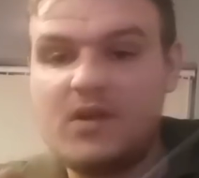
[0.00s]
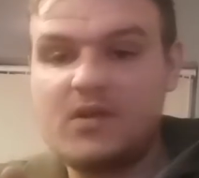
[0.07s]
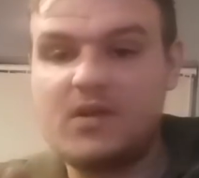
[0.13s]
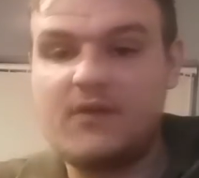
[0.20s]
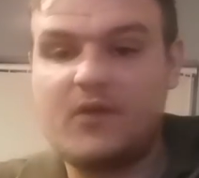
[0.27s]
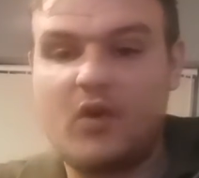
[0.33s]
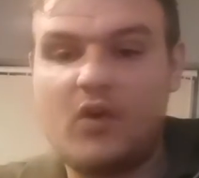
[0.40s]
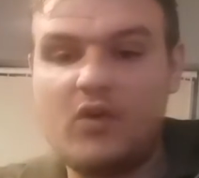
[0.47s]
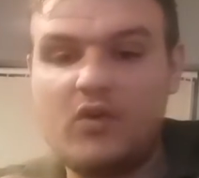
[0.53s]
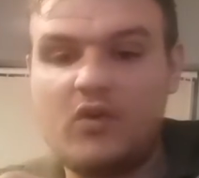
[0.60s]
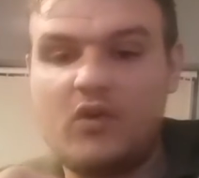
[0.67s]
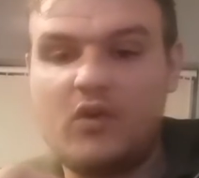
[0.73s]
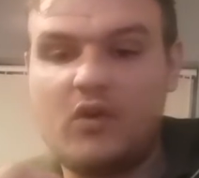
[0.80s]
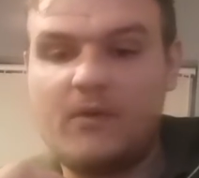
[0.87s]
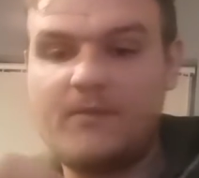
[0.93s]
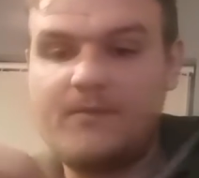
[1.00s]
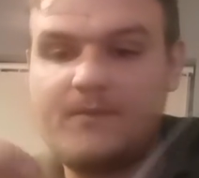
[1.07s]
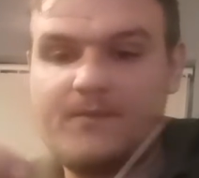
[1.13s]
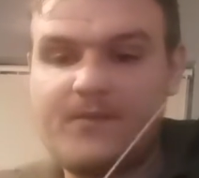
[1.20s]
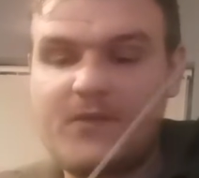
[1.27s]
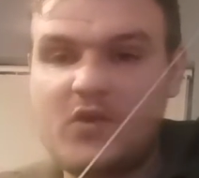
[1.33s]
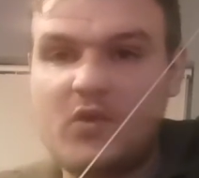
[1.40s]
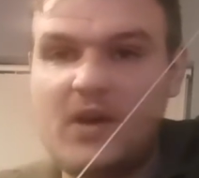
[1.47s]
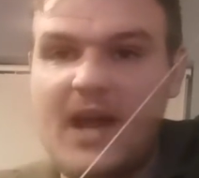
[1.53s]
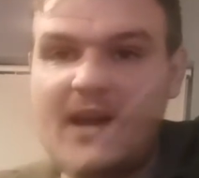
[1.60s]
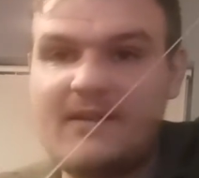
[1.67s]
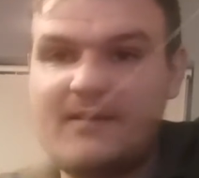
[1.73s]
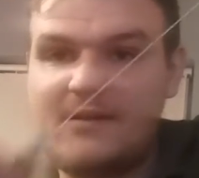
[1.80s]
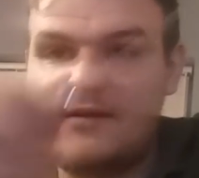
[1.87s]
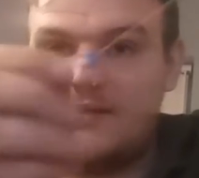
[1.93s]
you've got your
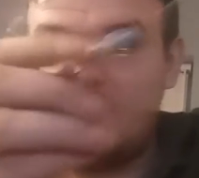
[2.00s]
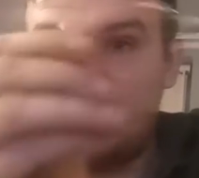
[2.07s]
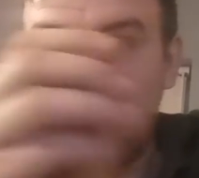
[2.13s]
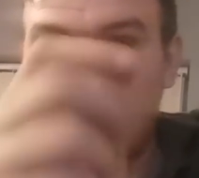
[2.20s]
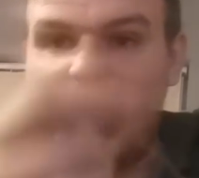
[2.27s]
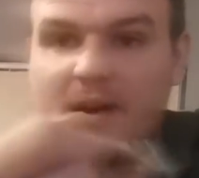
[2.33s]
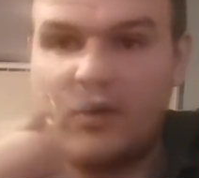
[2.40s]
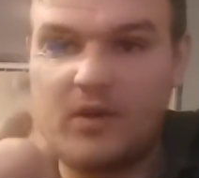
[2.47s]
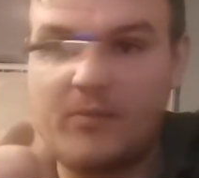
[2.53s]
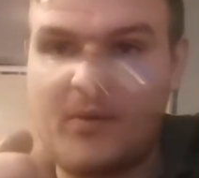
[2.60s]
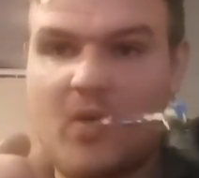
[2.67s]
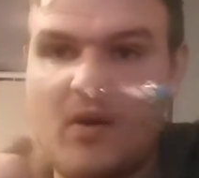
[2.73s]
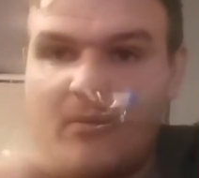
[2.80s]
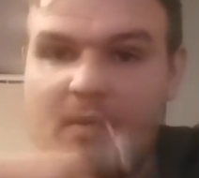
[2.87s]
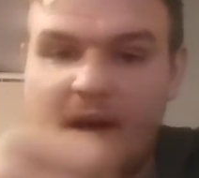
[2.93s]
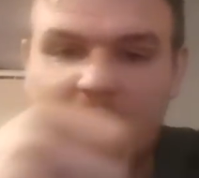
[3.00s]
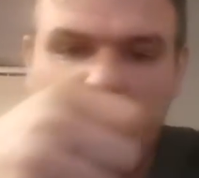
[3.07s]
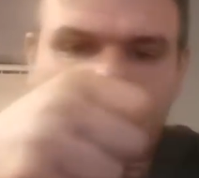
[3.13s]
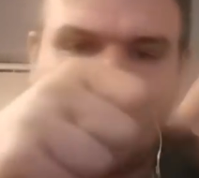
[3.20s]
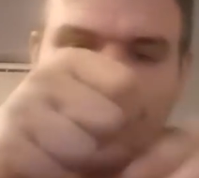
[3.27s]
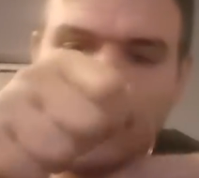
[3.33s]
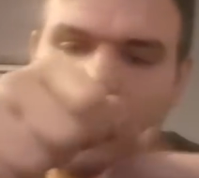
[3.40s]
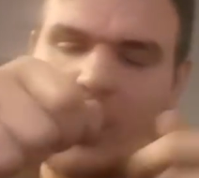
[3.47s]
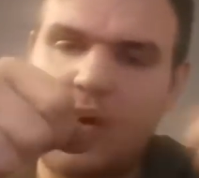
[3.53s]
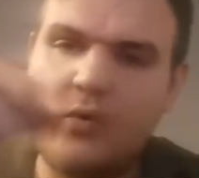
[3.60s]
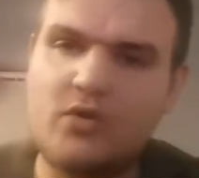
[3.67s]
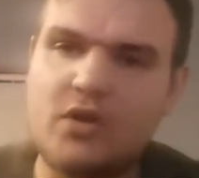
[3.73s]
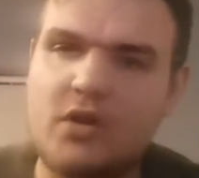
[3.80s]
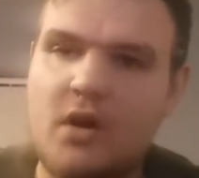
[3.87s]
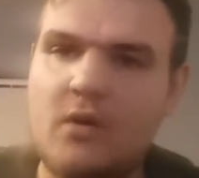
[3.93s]
lead on the bottom, and then you've got
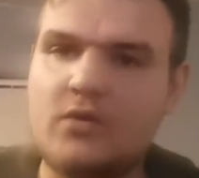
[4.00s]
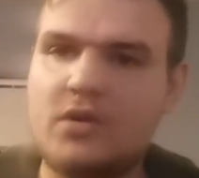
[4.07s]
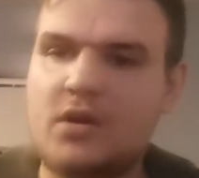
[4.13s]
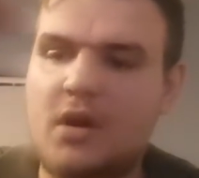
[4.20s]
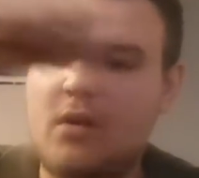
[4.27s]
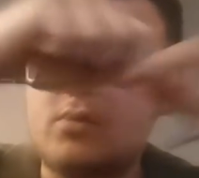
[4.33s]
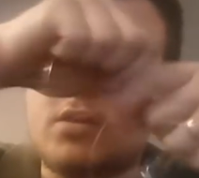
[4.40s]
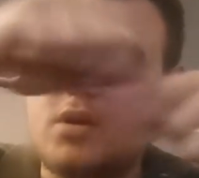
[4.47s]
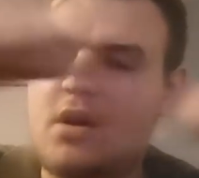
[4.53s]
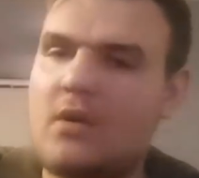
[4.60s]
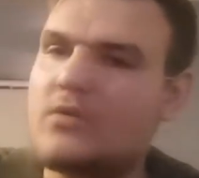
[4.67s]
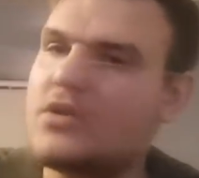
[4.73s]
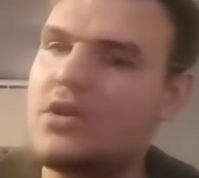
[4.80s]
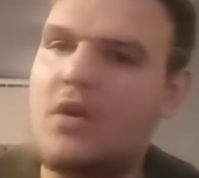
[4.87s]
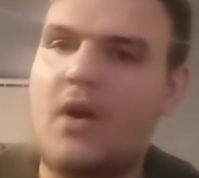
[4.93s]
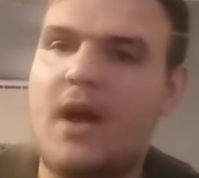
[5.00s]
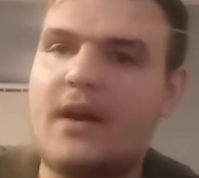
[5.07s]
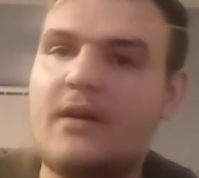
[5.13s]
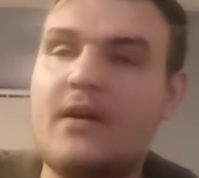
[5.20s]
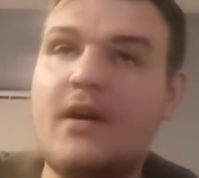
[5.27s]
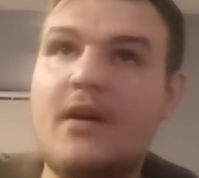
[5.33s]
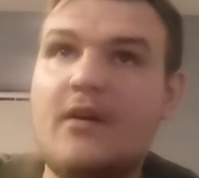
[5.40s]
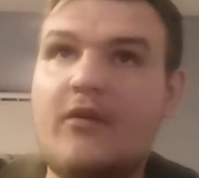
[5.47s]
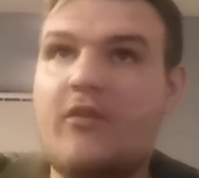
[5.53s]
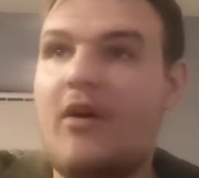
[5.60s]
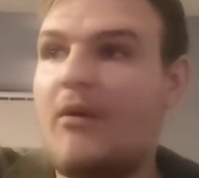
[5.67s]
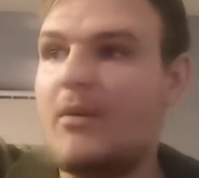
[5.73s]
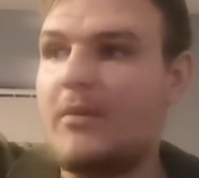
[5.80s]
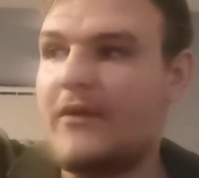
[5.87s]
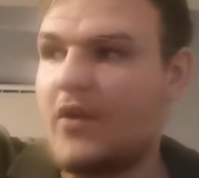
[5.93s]
loads and loads and loads and loads of line
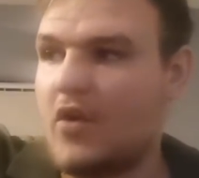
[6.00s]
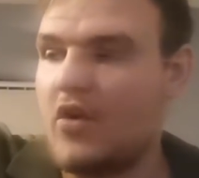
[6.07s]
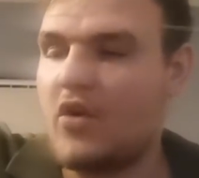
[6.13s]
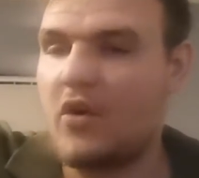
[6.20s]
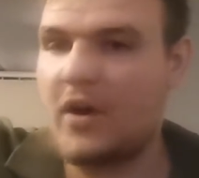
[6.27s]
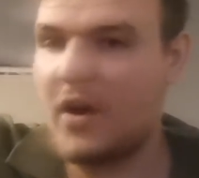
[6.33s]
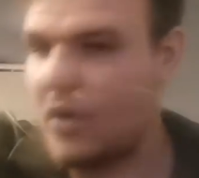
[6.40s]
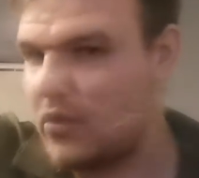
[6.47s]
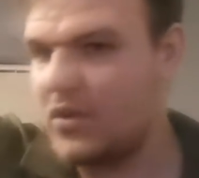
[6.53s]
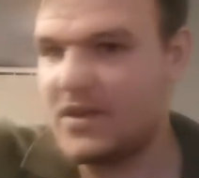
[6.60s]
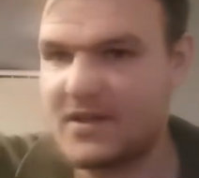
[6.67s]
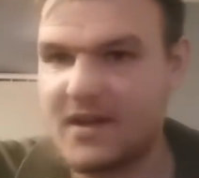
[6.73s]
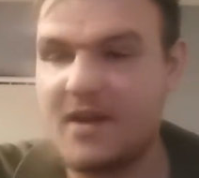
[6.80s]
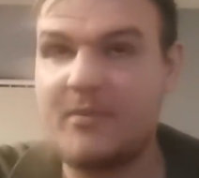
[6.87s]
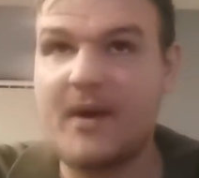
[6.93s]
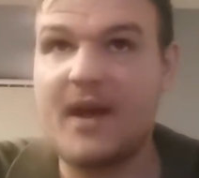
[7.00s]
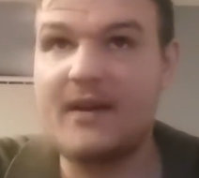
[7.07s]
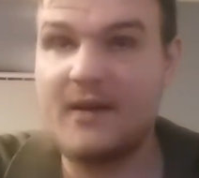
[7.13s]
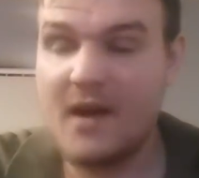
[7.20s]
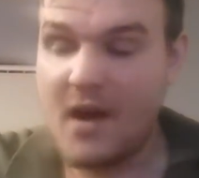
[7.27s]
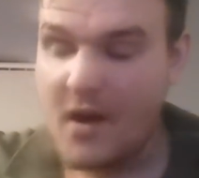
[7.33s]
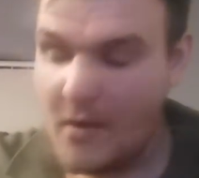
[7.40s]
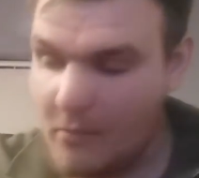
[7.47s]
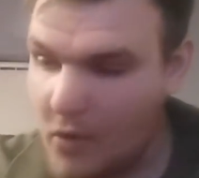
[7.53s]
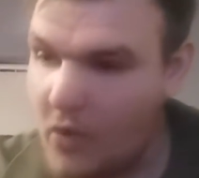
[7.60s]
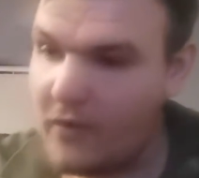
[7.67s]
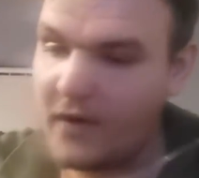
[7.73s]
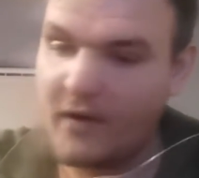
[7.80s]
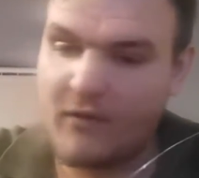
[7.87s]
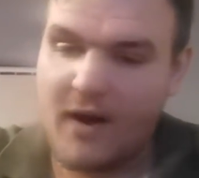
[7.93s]
flowing with your hook on it on the seabed,
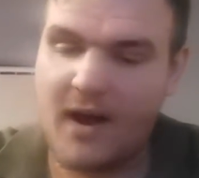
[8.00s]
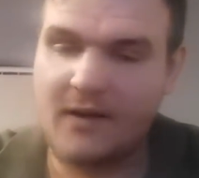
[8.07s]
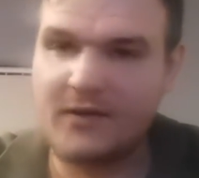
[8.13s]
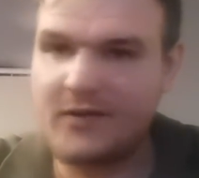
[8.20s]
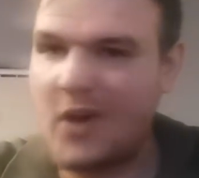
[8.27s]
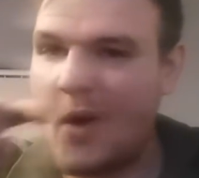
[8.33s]
moving around.